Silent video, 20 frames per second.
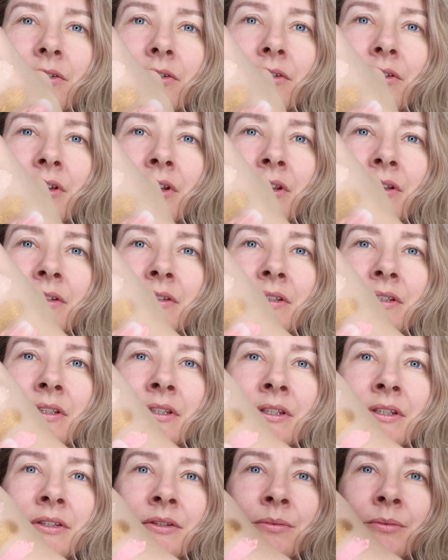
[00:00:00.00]
So
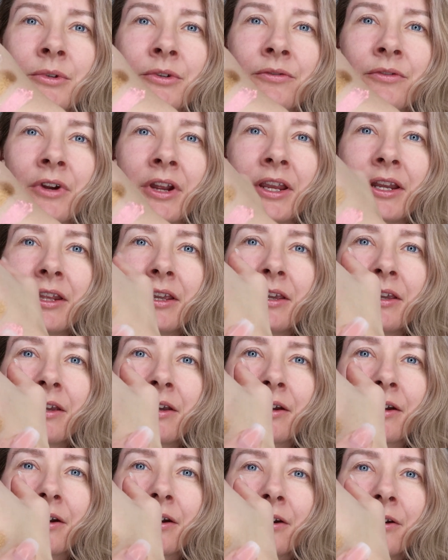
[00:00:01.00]
this one right
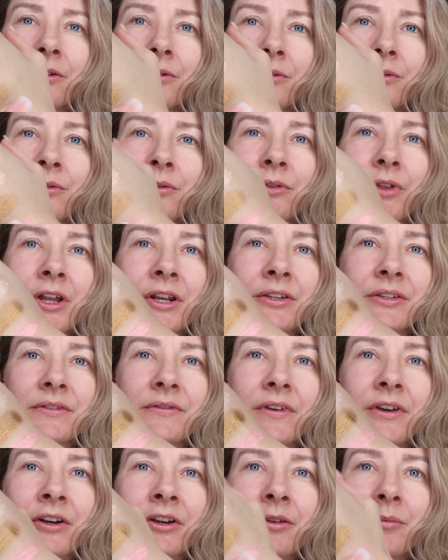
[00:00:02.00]
here, ooh, that
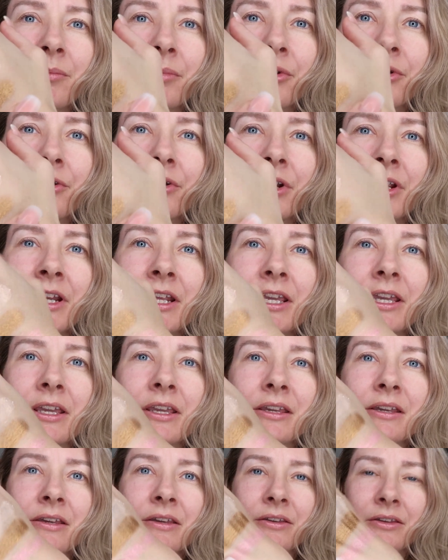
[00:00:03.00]
is very
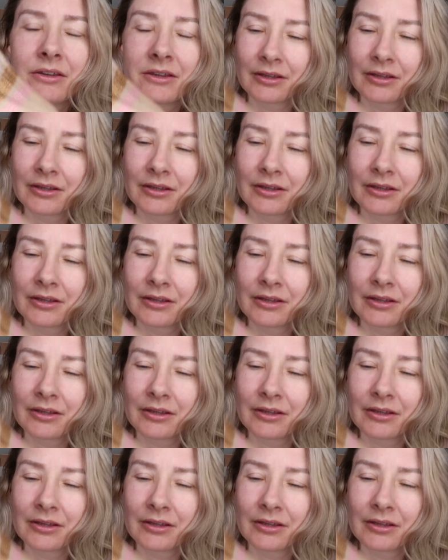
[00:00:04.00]
pretty.